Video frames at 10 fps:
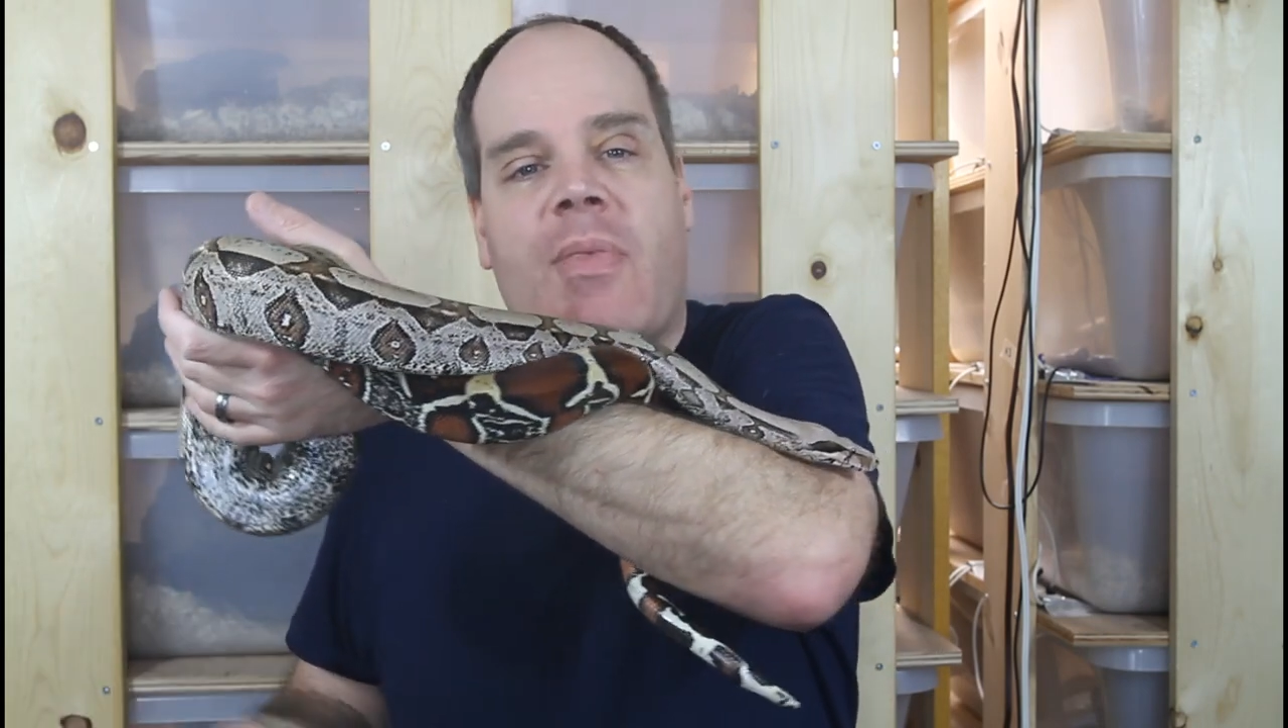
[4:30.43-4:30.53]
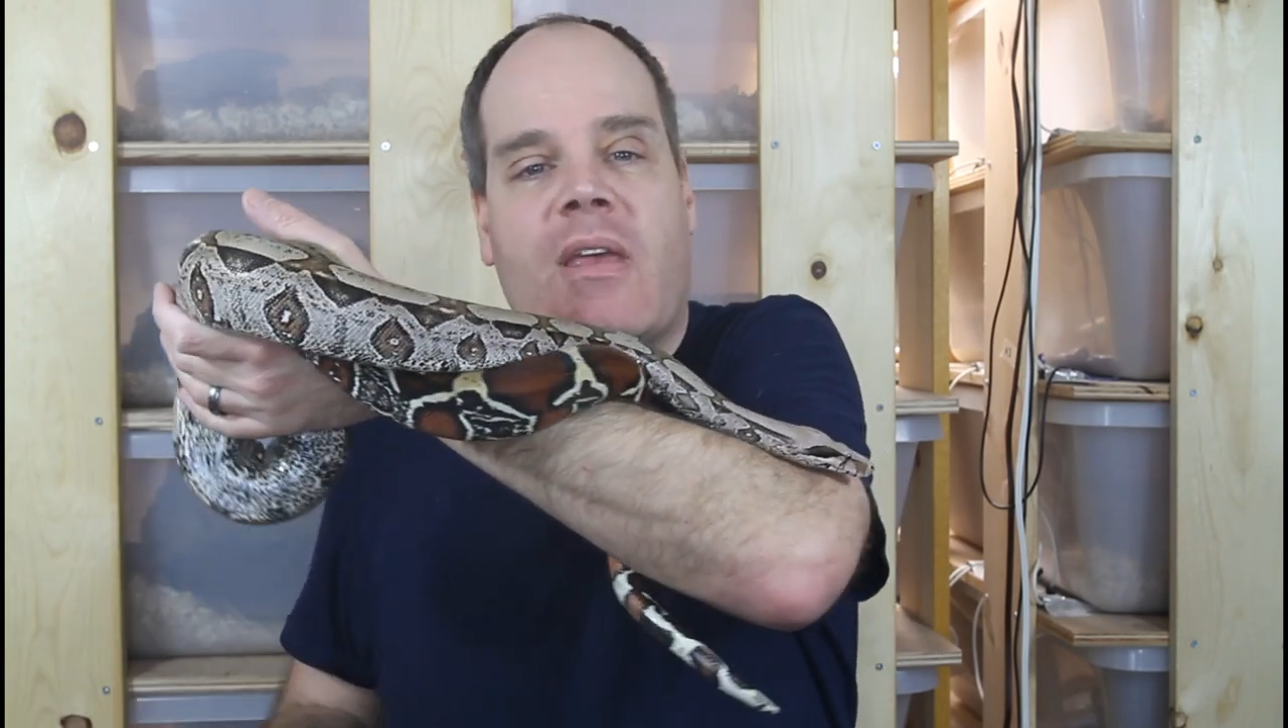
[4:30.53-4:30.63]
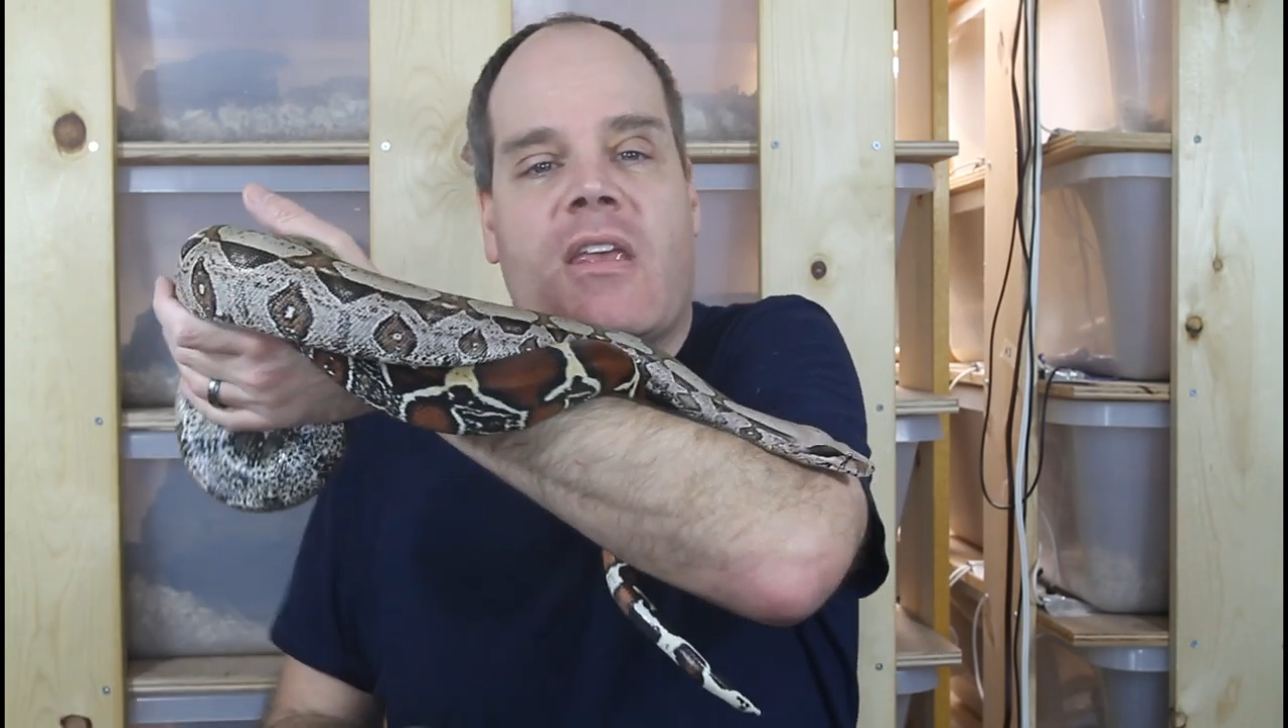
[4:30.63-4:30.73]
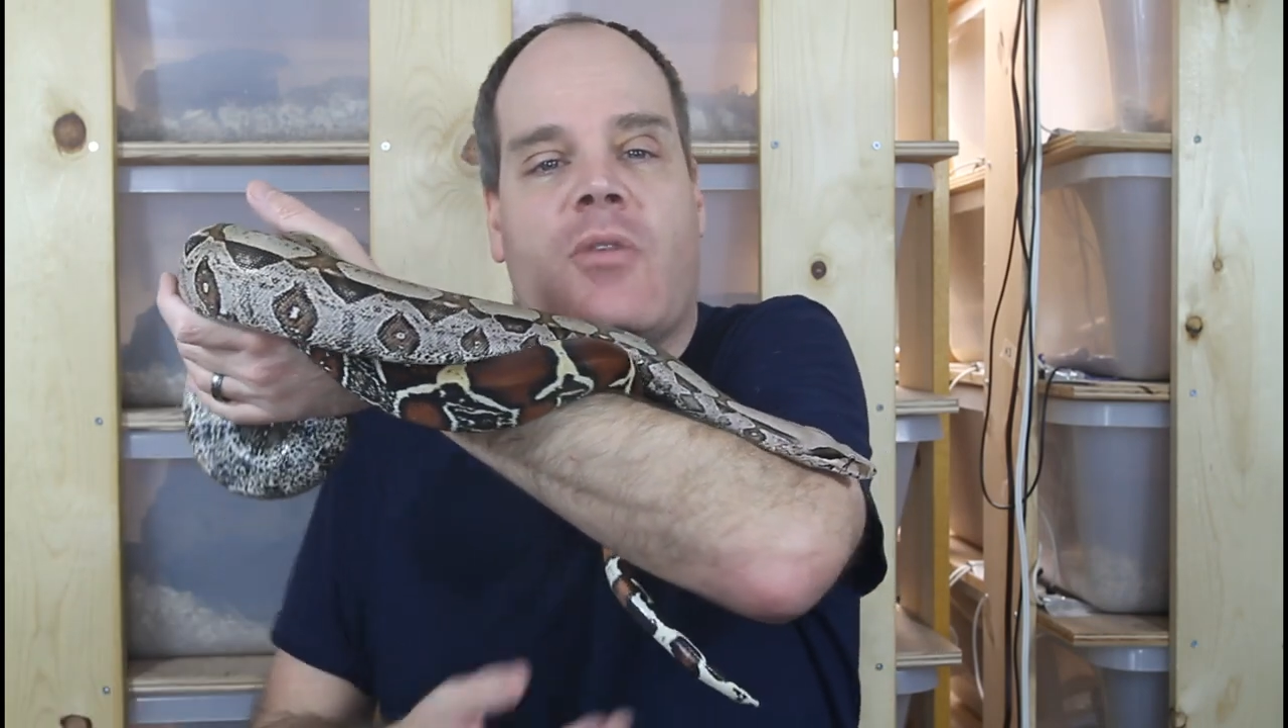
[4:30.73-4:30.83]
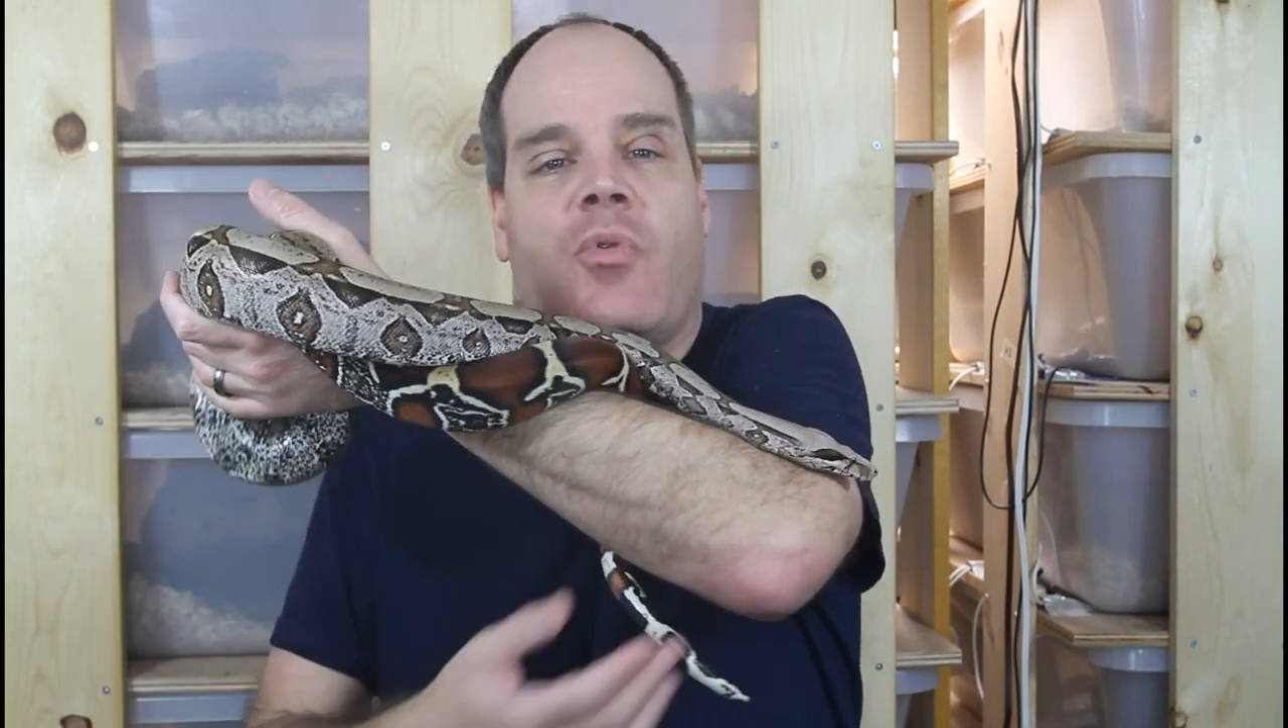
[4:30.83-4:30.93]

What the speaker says: think he